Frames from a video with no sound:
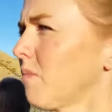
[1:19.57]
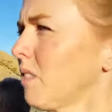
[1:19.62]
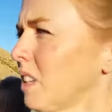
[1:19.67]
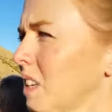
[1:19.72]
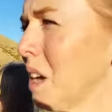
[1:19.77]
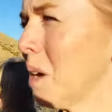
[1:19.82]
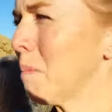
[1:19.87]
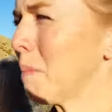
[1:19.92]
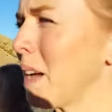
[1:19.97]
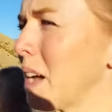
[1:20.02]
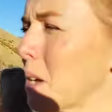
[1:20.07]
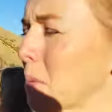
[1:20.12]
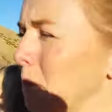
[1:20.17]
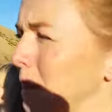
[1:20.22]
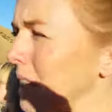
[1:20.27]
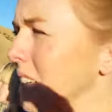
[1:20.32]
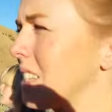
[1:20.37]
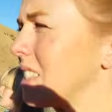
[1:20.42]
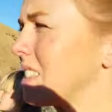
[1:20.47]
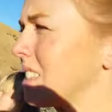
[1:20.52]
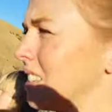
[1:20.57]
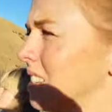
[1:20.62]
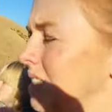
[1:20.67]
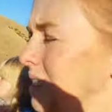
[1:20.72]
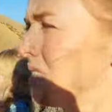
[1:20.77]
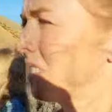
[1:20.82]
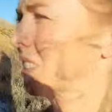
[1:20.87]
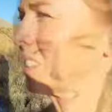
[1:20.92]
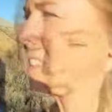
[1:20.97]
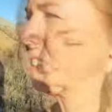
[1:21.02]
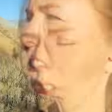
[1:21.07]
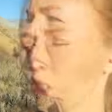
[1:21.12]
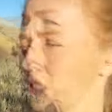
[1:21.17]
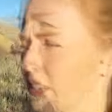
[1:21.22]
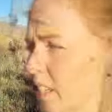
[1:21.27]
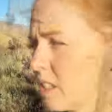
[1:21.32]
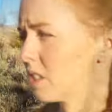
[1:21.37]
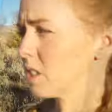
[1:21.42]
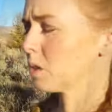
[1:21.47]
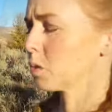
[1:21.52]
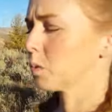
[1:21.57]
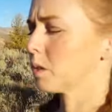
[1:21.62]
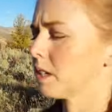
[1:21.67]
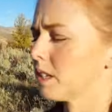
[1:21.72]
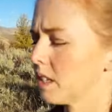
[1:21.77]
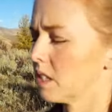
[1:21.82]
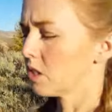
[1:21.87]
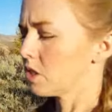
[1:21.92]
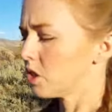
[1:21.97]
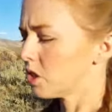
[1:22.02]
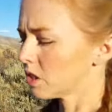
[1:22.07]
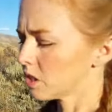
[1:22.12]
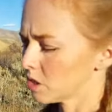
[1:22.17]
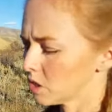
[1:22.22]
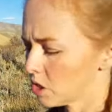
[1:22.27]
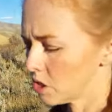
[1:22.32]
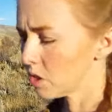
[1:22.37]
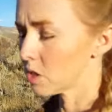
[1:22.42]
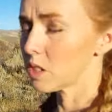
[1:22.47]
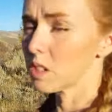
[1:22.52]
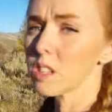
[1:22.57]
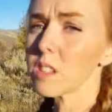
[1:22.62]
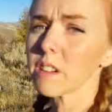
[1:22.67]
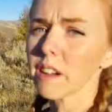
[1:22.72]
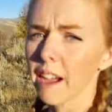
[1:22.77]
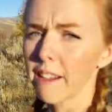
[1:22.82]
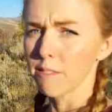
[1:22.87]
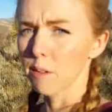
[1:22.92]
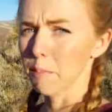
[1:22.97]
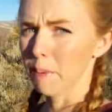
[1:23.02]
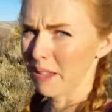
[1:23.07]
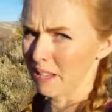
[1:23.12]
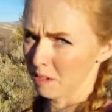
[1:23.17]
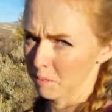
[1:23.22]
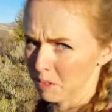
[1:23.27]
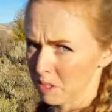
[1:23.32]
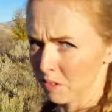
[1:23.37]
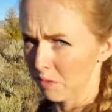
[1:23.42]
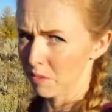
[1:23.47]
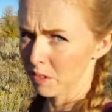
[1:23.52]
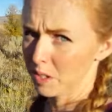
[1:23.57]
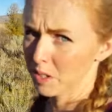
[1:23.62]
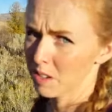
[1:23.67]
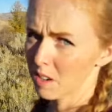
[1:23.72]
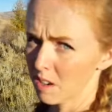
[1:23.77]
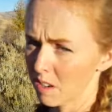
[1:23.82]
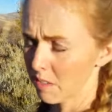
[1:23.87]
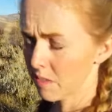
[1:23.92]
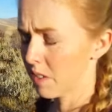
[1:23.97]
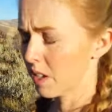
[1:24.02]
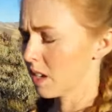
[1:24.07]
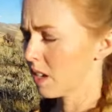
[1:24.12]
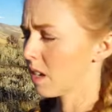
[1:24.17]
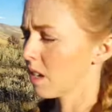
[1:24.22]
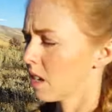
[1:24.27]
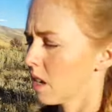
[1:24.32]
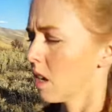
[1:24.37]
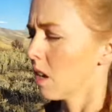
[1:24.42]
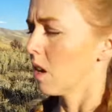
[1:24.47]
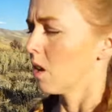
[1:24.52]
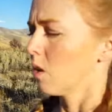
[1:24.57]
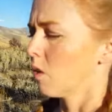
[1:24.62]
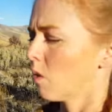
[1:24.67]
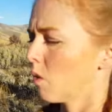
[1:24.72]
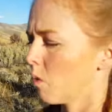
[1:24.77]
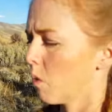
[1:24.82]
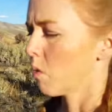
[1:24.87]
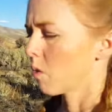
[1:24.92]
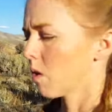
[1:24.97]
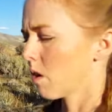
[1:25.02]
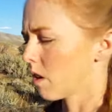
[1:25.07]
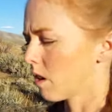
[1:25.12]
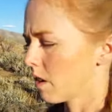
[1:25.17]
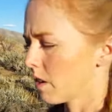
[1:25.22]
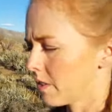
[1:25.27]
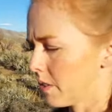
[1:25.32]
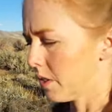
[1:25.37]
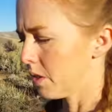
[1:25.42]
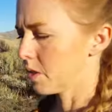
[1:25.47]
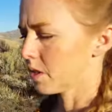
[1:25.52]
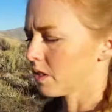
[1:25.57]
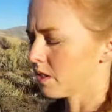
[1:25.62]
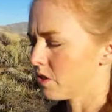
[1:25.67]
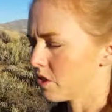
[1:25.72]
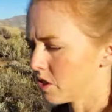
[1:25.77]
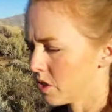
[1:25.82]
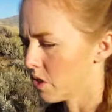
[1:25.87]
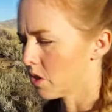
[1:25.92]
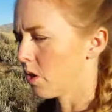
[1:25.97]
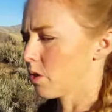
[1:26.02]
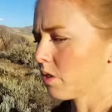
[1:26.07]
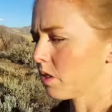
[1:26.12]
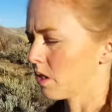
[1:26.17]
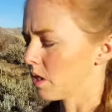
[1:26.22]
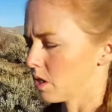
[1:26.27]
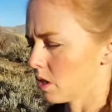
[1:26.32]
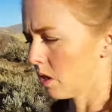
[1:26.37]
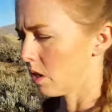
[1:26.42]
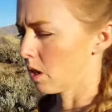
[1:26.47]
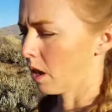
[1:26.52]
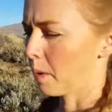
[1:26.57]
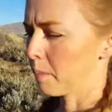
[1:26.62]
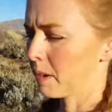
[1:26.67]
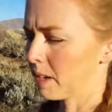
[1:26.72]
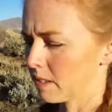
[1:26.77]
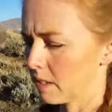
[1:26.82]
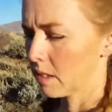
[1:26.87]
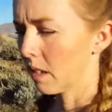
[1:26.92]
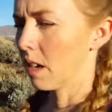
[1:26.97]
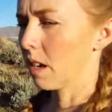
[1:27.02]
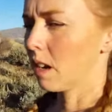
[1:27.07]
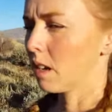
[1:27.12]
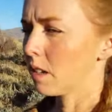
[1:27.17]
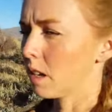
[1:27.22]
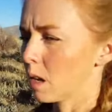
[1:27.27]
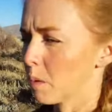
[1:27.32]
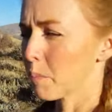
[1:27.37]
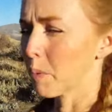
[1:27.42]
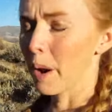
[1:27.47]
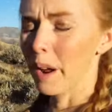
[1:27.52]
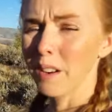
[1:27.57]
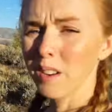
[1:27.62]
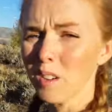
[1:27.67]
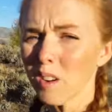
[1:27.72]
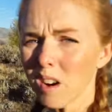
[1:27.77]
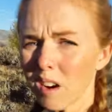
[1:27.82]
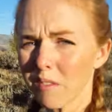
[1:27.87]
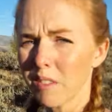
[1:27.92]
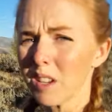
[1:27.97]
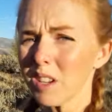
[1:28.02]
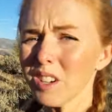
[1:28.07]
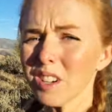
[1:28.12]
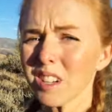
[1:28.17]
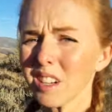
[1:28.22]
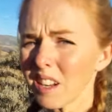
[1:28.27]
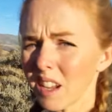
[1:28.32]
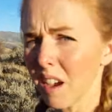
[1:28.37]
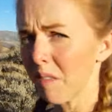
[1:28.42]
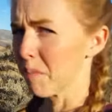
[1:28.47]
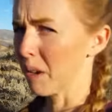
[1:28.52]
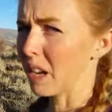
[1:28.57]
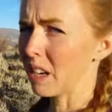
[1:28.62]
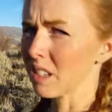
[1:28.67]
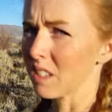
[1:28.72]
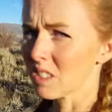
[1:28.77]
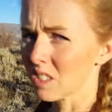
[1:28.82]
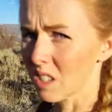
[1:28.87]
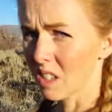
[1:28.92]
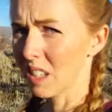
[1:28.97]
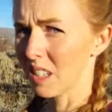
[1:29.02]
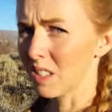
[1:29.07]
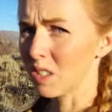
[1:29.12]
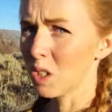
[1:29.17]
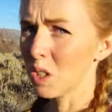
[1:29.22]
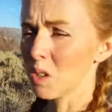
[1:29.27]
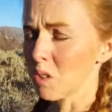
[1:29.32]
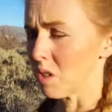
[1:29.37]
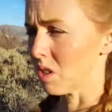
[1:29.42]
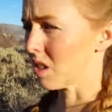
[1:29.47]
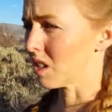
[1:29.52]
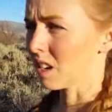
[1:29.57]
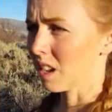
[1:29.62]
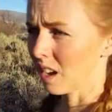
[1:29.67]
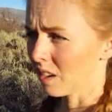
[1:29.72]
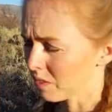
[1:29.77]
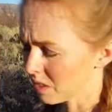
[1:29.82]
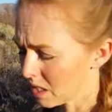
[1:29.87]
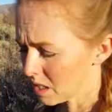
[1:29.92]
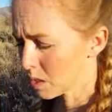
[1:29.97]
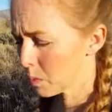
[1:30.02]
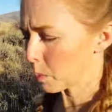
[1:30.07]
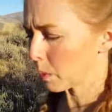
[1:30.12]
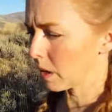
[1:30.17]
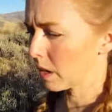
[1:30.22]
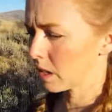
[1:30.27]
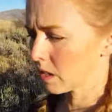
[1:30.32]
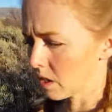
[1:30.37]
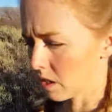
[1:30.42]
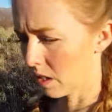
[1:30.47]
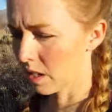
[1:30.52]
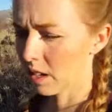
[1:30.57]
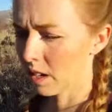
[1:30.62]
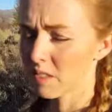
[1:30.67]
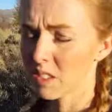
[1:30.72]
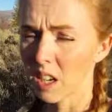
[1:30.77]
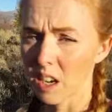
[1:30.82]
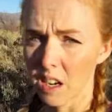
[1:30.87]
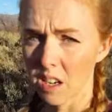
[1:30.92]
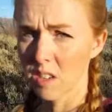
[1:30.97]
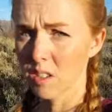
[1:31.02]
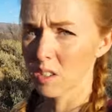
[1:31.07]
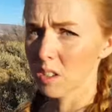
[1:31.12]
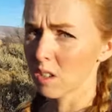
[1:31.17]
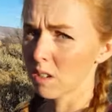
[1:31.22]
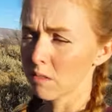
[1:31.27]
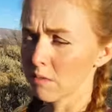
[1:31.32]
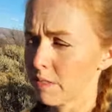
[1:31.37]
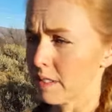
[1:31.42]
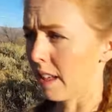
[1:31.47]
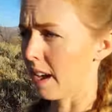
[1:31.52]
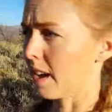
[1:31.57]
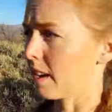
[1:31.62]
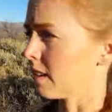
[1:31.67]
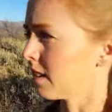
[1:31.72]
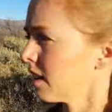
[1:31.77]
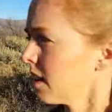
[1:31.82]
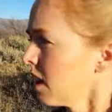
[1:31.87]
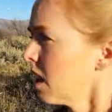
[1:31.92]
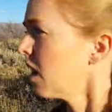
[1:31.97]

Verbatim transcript: Come back, please. So that's just what it is. You can choose to either have a payment for your RV or you can just know that, I mean, a, a brand new RV, you're going to have maintenance on it too. You're going to have things break. You're going to have tires that go flat.